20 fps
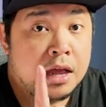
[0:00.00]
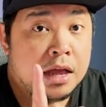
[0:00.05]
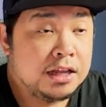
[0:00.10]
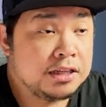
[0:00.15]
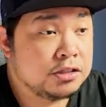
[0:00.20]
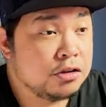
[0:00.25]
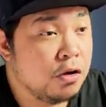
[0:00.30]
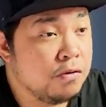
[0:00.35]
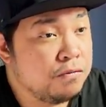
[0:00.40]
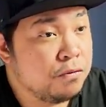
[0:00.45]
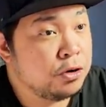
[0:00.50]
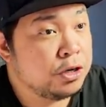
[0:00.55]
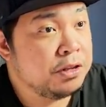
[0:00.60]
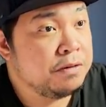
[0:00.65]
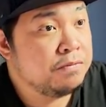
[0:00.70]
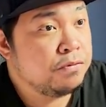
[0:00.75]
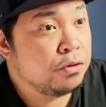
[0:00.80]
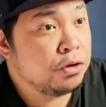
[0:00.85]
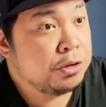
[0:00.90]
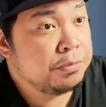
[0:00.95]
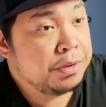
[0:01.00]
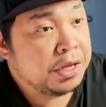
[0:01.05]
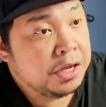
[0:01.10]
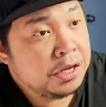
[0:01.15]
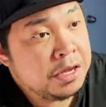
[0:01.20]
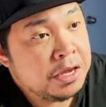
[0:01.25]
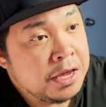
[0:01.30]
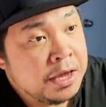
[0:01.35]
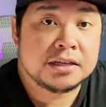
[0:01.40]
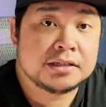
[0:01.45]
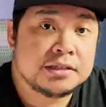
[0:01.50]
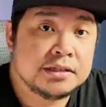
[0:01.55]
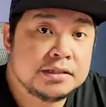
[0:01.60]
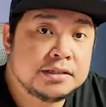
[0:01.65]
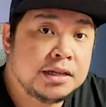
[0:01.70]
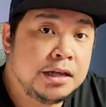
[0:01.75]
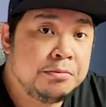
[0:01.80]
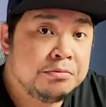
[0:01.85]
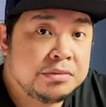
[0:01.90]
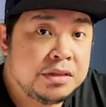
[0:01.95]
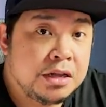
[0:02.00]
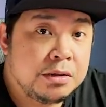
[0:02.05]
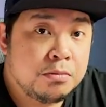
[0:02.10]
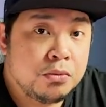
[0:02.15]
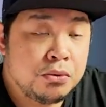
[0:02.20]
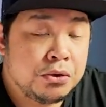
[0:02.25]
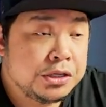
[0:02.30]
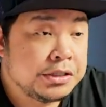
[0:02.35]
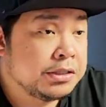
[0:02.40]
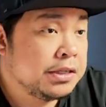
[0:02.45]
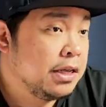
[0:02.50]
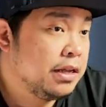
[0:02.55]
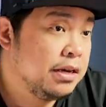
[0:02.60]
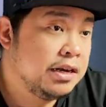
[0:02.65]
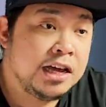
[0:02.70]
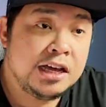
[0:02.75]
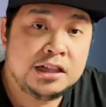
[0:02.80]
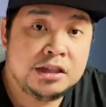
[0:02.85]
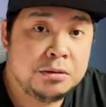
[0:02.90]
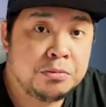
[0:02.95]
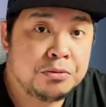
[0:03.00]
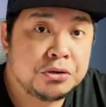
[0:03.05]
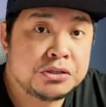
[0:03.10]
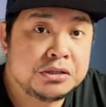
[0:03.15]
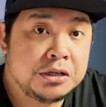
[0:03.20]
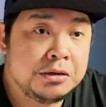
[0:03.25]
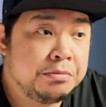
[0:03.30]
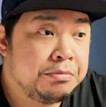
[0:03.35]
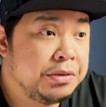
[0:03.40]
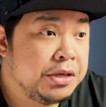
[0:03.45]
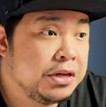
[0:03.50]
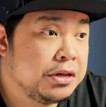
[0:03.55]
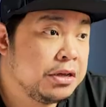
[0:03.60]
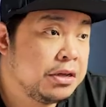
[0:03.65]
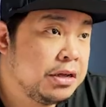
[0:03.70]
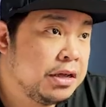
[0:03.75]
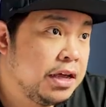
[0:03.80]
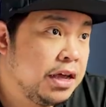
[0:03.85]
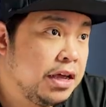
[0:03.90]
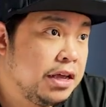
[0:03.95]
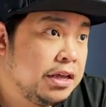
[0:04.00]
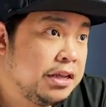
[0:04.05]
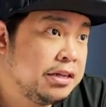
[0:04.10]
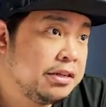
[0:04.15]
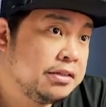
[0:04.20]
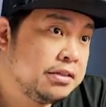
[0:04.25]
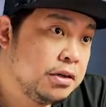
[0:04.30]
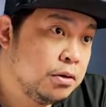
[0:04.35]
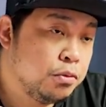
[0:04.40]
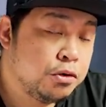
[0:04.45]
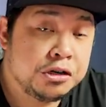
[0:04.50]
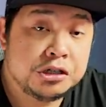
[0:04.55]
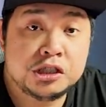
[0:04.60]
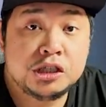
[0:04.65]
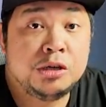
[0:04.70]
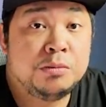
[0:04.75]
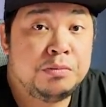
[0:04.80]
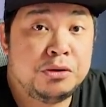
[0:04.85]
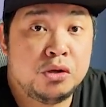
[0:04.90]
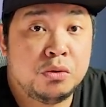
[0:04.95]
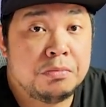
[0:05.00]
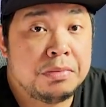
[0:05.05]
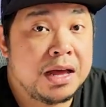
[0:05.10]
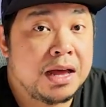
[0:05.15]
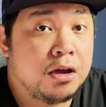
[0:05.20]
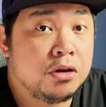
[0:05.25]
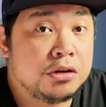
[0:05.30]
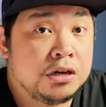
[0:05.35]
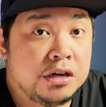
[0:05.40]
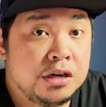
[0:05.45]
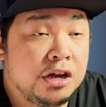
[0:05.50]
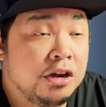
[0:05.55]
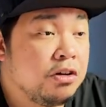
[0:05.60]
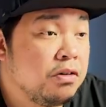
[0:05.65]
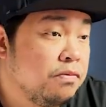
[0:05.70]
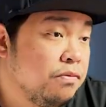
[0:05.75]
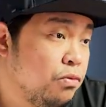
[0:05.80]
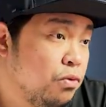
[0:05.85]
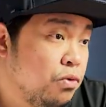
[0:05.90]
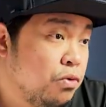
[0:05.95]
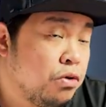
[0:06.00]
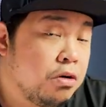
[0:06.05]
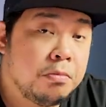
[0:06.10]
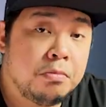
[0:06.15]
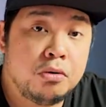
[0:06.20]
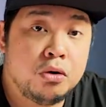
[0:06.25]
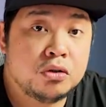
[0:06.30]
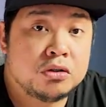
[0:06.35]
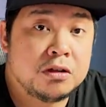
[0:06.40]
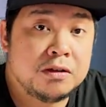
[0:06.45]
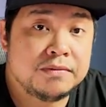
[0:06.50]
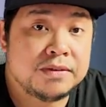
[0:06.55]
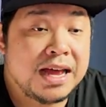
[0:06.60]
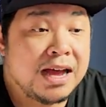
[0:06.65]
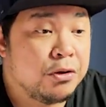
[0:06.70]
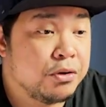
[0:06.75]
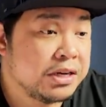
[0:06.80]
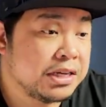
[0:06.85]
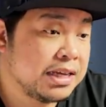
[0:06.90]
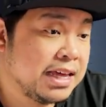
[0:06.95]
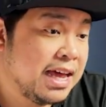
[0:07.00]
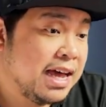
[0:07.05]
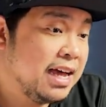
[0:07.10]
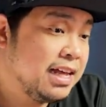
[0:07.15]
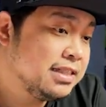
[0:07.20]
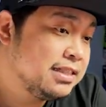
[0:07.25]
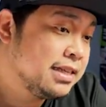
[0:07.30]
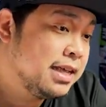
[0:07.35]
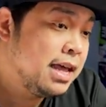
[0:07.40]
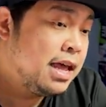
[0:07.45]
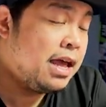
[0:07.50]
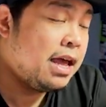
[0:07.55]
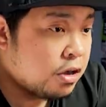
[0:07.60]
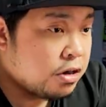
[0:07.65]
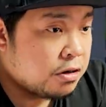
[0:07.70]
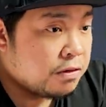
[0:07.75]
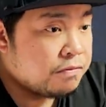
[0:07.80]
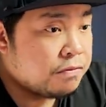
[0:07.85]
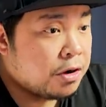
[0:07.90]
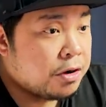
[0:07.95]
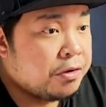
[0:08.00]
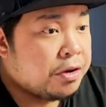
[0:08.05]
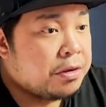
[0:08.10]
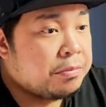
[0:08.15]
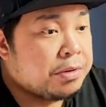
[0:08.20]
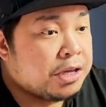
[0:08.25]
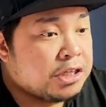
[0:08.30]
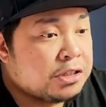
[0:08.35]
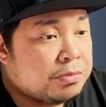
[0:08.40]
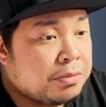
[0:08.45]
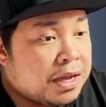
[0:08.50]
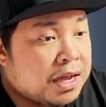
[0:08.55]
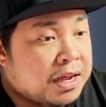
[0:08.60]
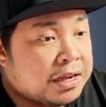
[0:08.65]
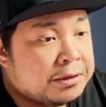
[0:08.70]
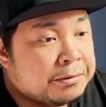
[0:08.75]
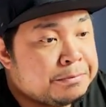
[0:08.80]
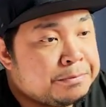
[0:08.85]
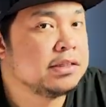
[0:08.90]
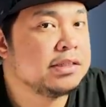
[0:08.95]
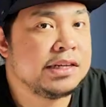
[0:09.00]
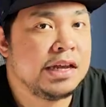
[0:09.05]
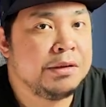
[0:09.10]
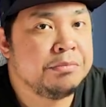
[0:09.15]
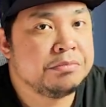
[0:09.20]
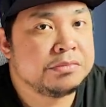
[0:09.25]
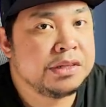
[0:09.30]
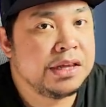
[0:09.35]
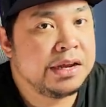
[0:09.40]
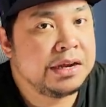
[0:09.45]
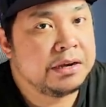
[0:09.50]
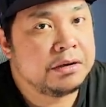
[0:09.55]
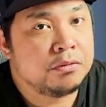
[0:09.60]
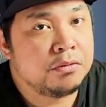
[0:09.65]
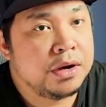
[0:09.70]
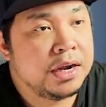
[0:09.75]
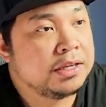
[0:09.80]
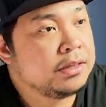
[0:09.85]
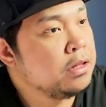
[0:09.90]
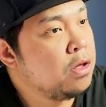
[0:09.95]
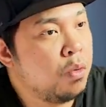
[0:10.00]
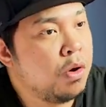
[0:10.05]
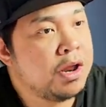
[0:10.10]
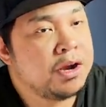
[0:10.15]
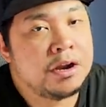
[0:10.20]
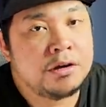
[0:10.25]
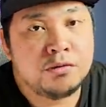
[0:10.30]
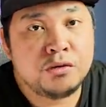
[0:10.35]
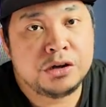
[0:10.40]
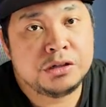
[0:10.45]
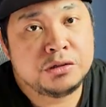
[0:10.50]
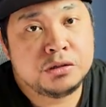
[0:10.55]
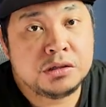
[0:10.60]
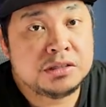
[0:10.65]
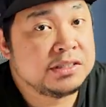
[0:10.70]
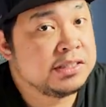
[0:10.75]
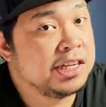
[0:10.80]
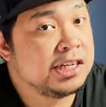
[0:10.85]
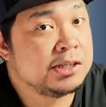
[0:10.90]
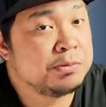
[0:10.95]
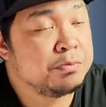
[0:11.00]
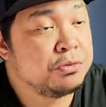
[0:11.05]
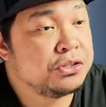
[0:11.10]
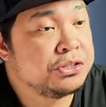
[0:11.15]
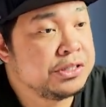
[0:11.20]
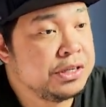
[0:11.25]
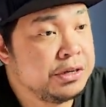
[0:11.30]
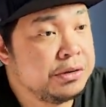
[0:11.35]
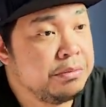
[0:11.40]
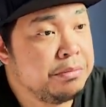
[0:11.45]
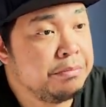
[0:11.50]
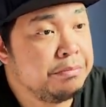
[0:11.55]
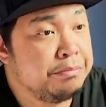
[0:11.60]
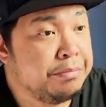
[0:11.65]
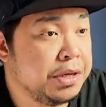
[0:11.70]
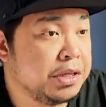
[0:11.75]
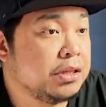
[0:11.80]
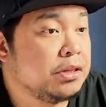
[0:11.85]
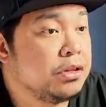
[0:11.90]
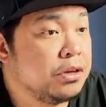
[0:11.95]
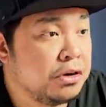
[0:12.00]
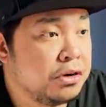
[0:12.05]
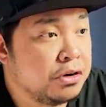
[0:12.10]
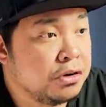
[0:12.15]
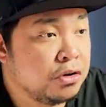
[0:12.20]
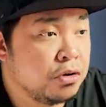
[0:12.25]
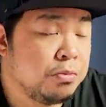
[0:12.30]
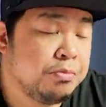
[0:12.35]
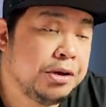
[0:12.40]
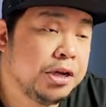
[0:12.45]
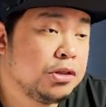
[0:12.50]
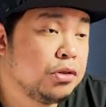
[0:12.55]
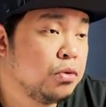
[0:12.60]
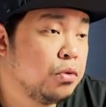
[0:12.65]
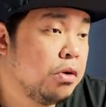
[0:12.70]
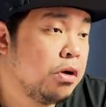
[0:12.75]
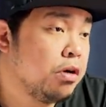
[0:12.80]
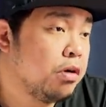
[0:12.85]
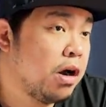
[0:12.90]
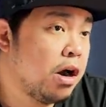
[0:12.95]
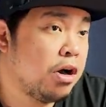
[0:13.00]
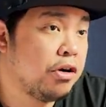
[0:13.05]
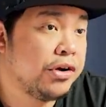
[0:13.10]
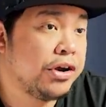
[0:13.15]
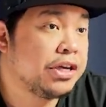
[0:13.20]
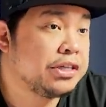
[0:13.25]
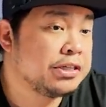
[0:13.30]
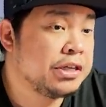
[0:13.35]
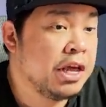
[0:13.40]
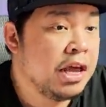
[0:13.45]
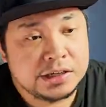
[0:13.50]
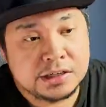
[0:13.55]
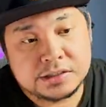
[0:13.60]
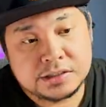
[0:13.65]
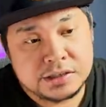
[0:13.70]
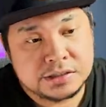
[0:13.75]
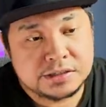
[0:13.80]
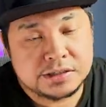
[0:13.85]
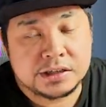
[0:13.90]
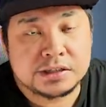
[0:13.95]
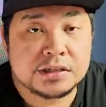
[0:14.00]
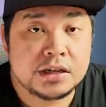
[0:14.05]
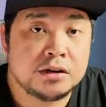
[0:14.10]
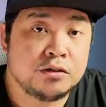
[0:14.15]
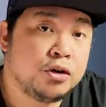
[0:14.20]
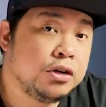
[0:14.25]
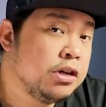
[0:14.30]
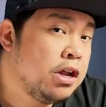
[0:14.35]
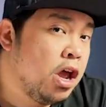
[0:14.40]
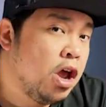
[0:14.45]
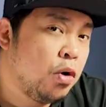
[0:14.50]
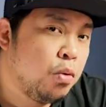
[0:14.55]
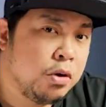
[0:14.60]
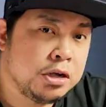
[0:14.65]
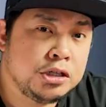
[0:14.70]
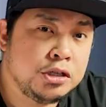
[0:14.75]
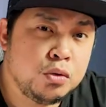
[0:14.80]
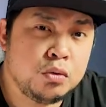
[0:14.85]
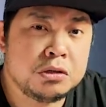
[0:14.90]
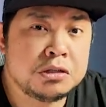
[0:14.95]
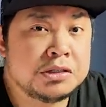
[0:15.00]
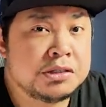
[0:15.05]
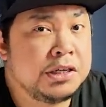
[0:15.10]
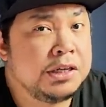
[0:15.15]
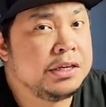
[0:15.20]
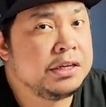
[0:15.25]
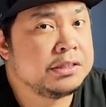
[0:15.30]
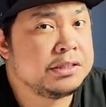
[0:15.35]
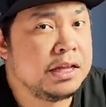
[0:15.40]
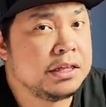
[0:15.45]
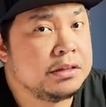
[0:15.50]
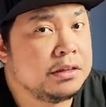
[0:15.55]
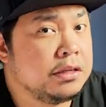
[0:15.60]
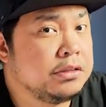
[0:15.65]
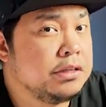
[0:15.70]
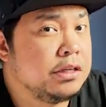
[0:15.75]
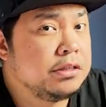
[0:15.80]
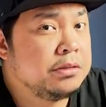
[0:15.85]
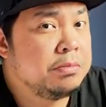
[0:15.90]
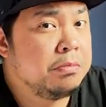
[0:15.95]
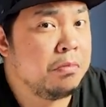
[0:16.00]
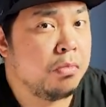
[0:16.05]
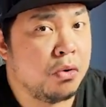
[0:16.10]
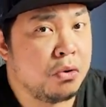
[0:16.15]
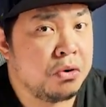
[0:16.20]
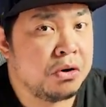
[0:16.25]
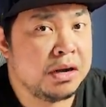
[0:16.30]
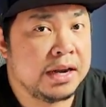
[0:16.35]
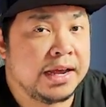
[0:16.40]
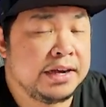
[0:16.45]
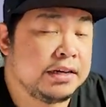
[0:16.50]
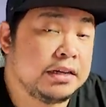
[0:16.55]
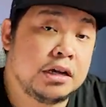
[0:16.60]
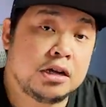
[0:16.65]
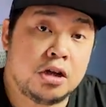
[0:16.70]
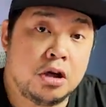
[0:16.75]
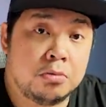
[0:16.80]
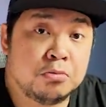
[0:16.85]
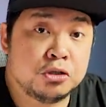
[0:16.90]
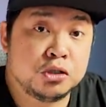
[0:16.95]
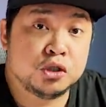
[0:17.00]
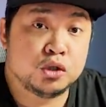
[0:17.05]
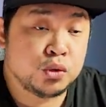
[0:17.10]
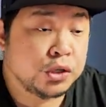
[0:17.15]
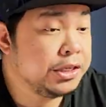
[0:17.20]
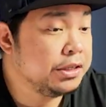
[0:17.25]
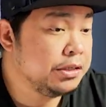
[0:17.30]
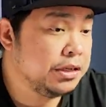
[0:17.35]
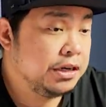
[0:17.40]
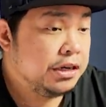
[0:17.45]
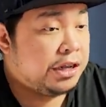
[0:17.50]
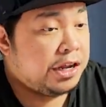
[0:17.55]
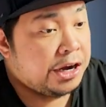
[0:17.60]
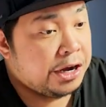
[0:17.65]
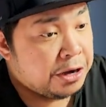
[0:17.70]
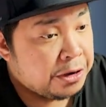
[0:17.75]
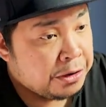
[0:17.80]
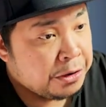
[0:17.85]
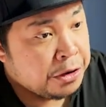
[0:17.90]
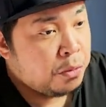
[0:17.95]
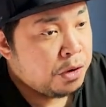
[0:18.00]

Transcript: Let's go 1440p. It's the same thing, boys. 90% better, and we're GPU bound in here for both of our cards. On our firing benchmark, same thing, right? 106% better compared to our RX 6600. What you will see is that this is more like the common trend in here.